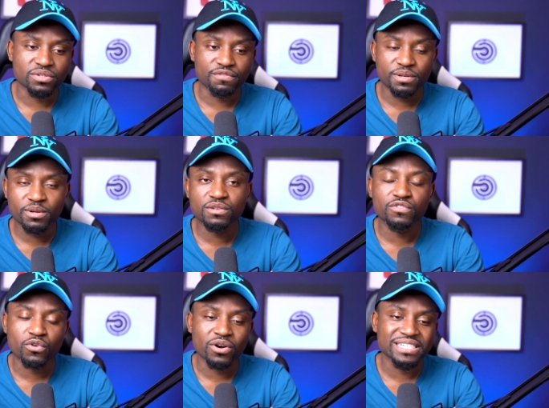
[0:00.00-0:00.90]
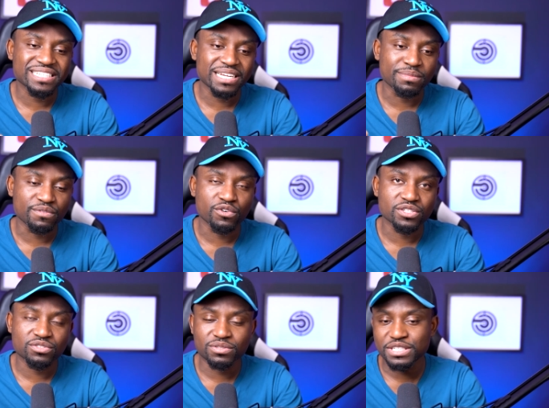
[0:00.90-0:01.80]
to the female voice and my
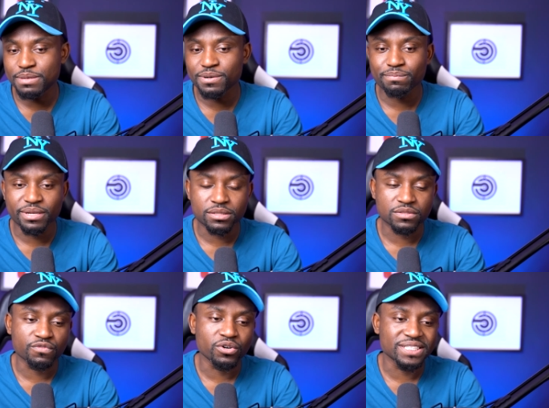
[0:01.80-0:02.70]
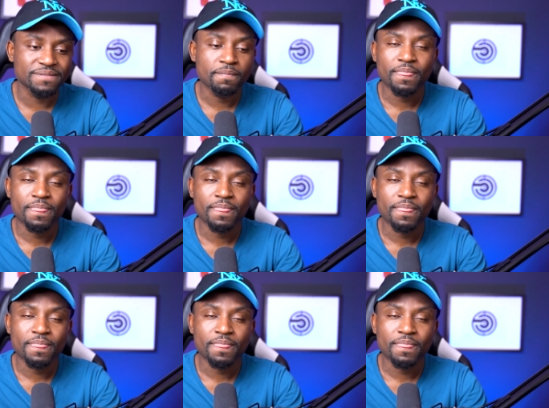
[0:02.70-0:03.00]
voice to the deeper male's voice.